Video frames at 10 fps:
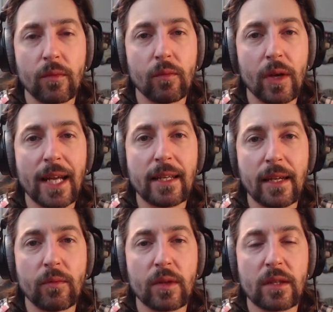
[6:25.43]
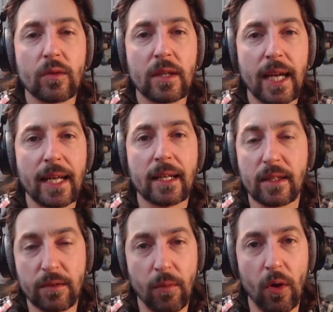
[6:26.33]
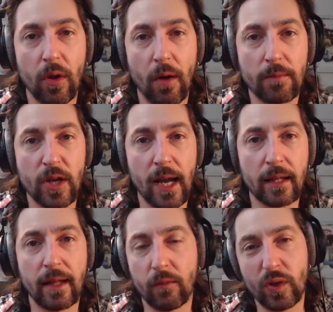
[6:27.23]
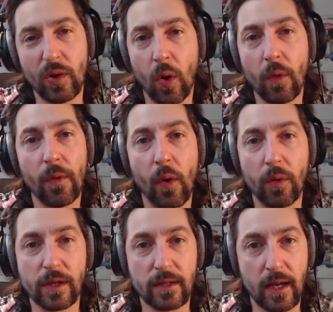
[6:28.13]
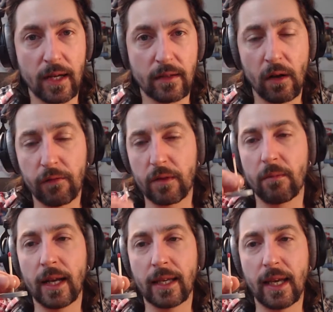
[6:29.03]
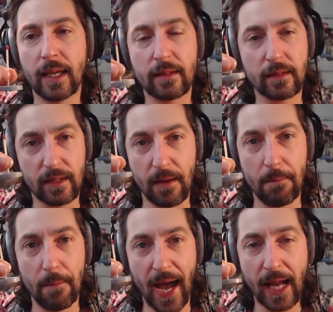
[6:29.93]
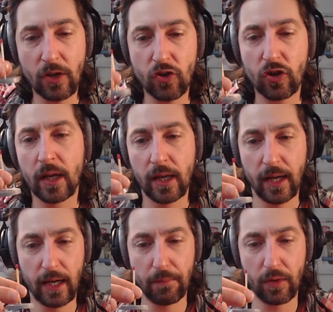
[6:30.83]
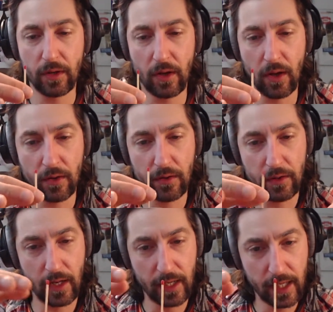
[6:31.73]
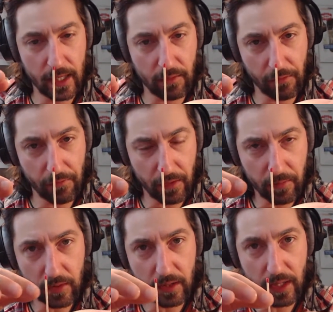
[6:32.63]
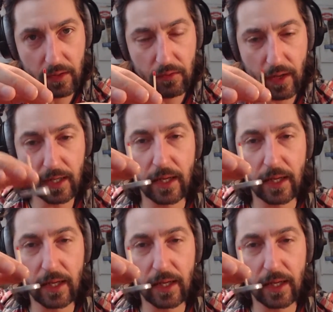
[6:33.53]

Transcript: What I did was to take a small object that we all know the size of, in my case a match, and I put it on the lid of a film container, right?